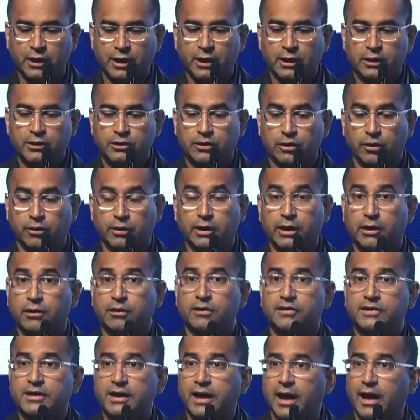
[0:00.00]
So here's
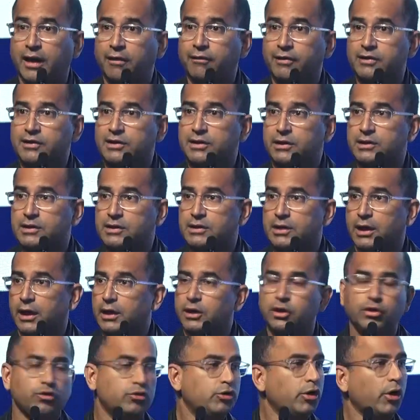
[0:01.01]
the IVUS that's done. You
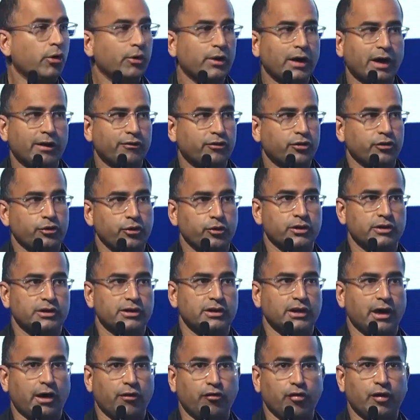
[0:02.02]
don't have to do this in
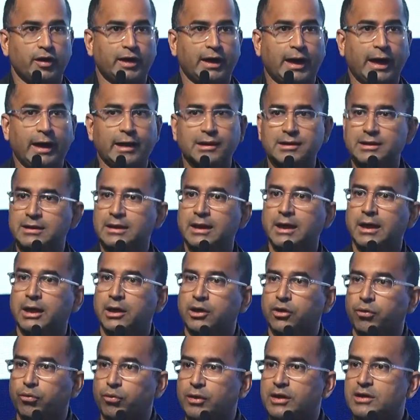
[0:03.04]
every case. The
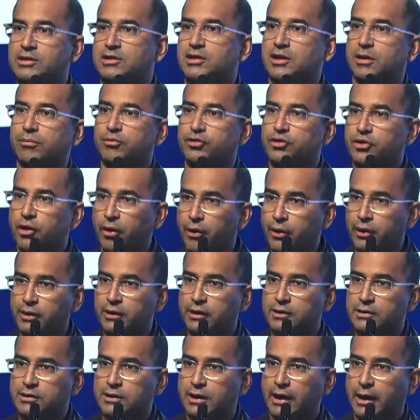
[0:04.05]
reason I'm showing this
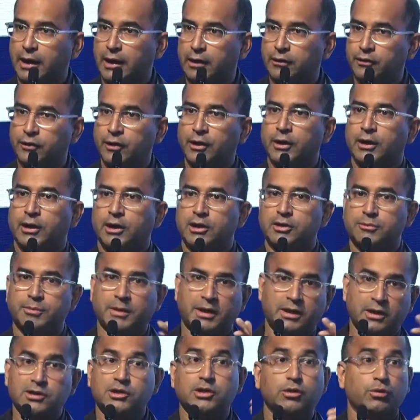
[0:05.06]
case is
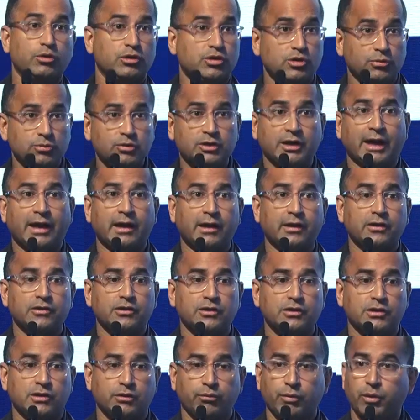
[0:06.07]
because there were some challenges,
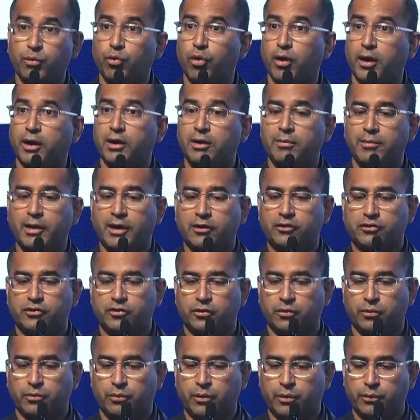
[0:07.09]
and we wanted to make sure
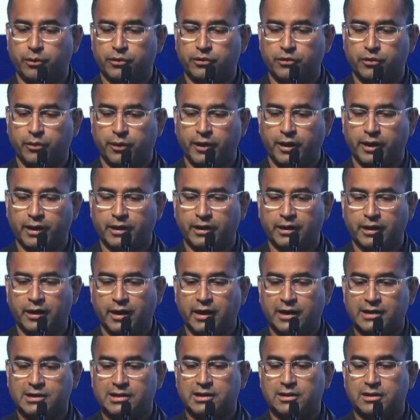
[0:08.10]
what was going on at the ostium.